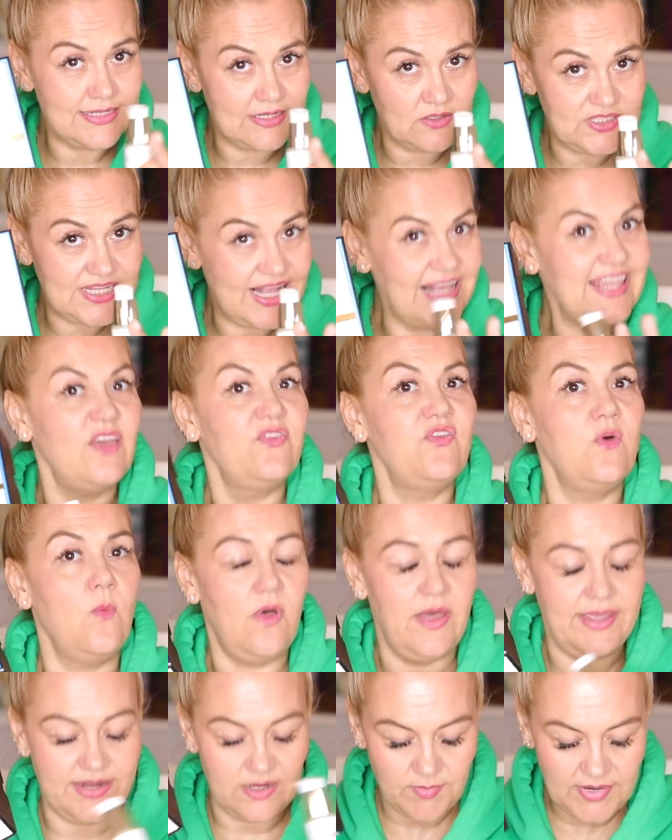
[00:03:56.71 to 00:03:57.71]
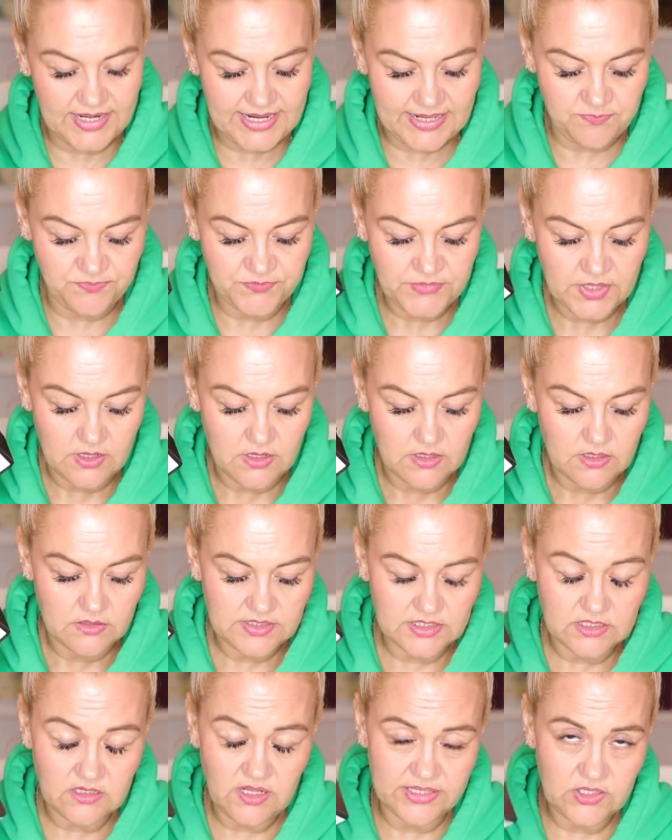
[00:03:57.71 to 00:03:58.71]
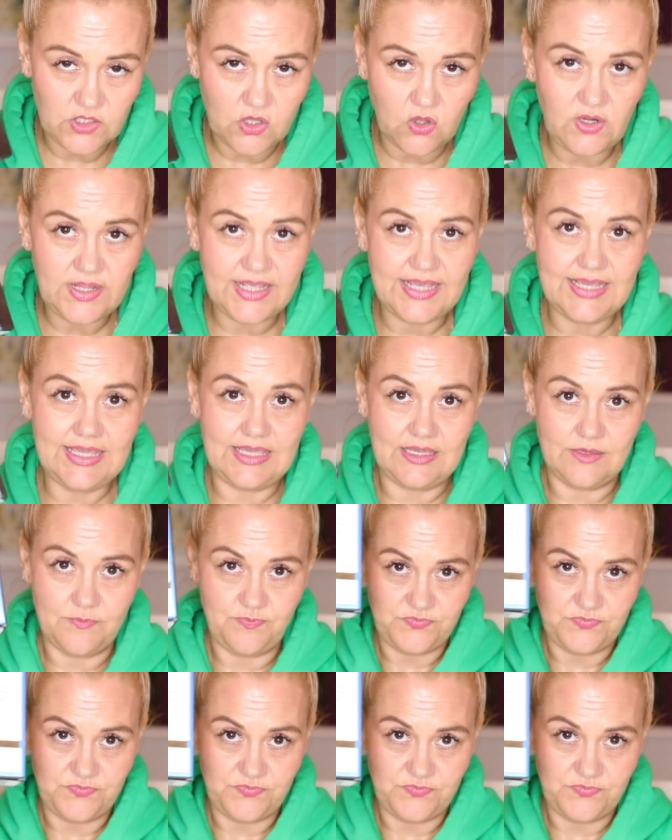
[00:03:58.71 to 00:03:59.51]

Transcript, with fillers: and I'll tell you for why in a minute. The glycolic